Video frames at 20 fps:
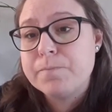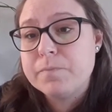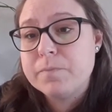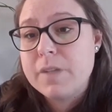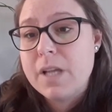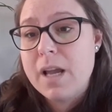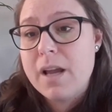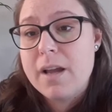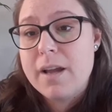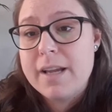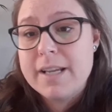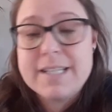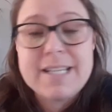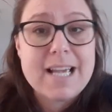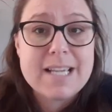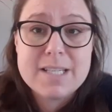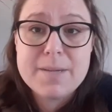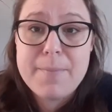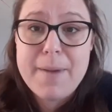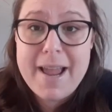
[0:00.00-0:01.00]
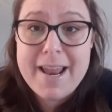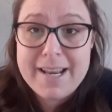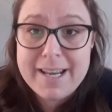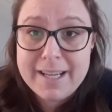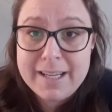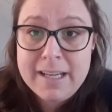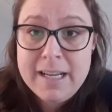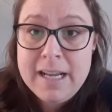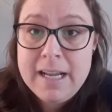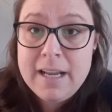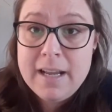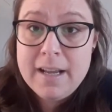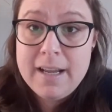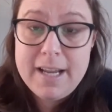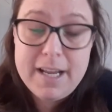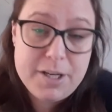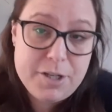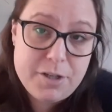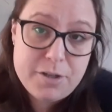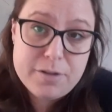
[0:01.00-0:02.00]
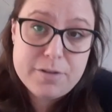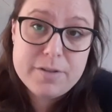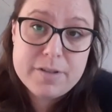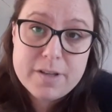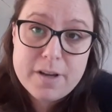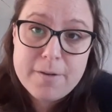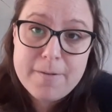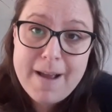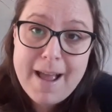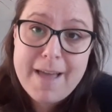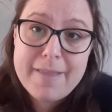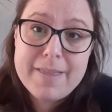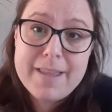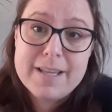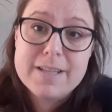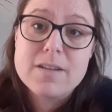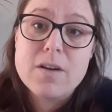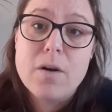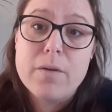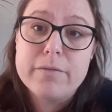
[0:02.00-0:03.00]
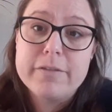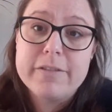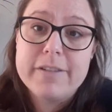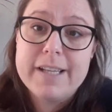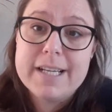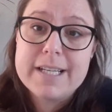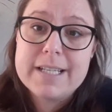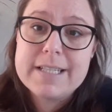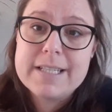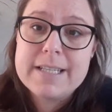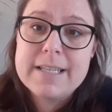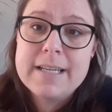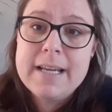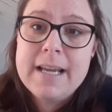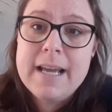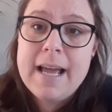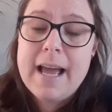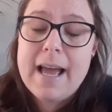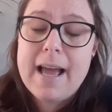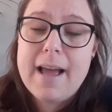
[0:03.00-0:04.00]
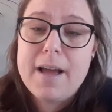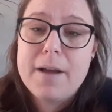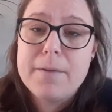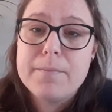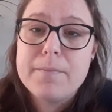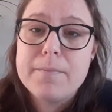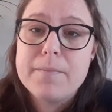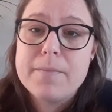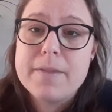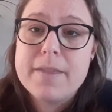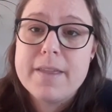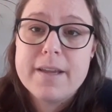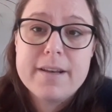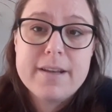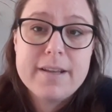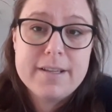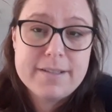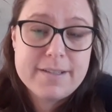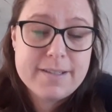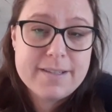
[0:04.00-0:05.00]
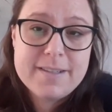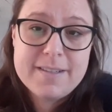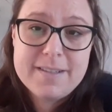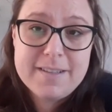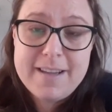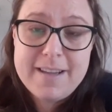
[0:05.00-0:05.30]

exacerbating issues around these conflicts. That is